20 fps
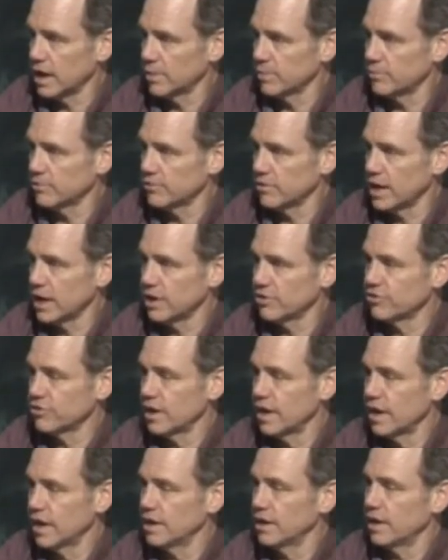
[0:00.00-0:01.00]
mm-hmm. slash
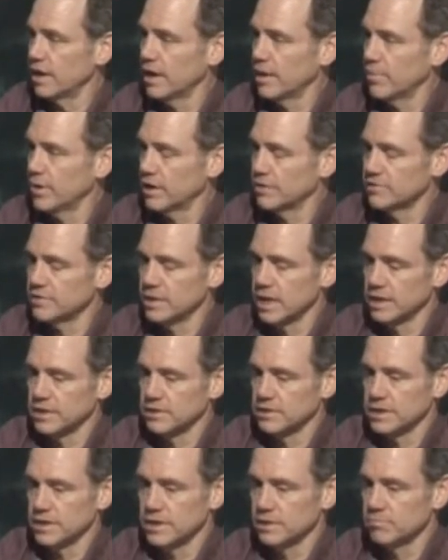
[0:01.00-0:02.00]

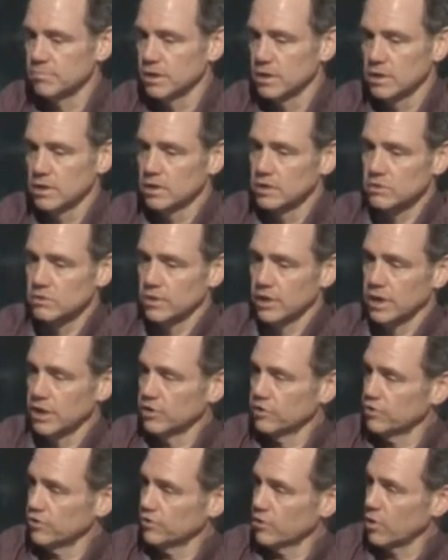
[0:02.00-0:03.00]
ENDMS19. So they
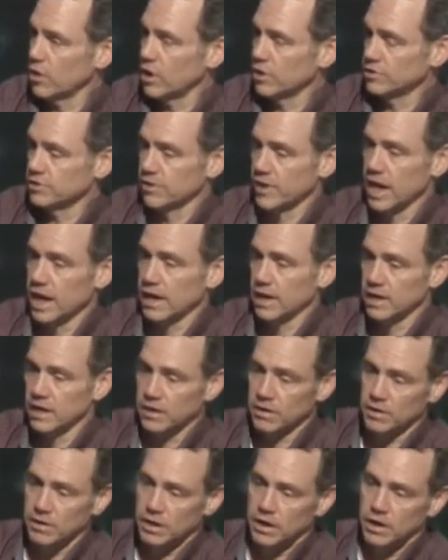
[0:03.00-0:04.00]
can just go out to that.
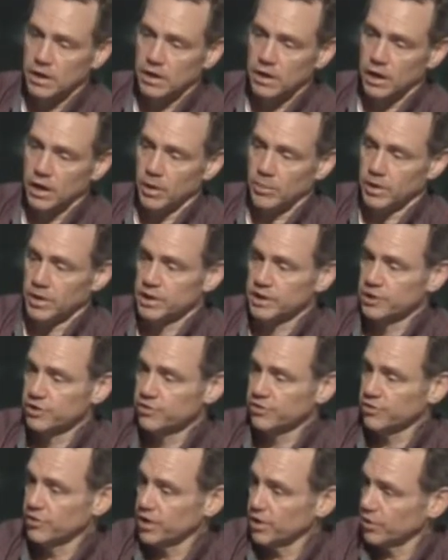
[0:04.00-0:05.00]
And um, in
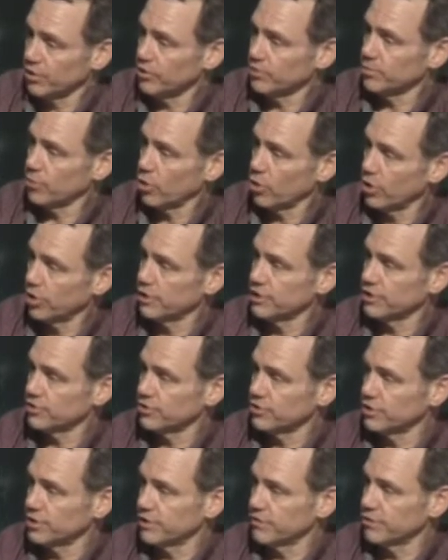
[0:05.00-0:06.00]
addition there, there's more
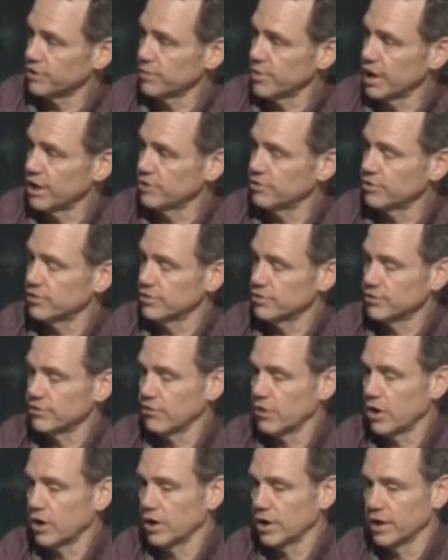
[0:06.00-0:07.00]
additional information as
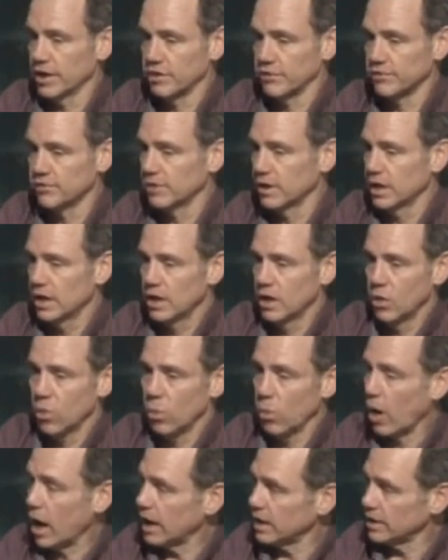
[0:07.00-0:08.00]
far as
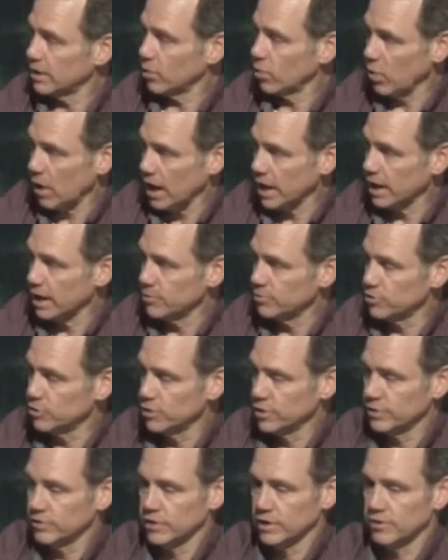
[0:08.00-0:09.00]
while, why I'm
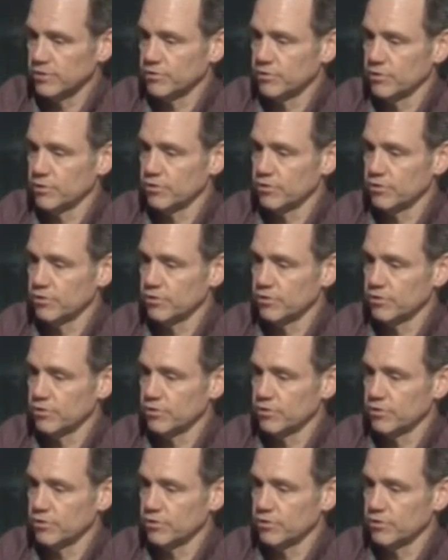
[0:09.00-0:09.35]
doing this. There's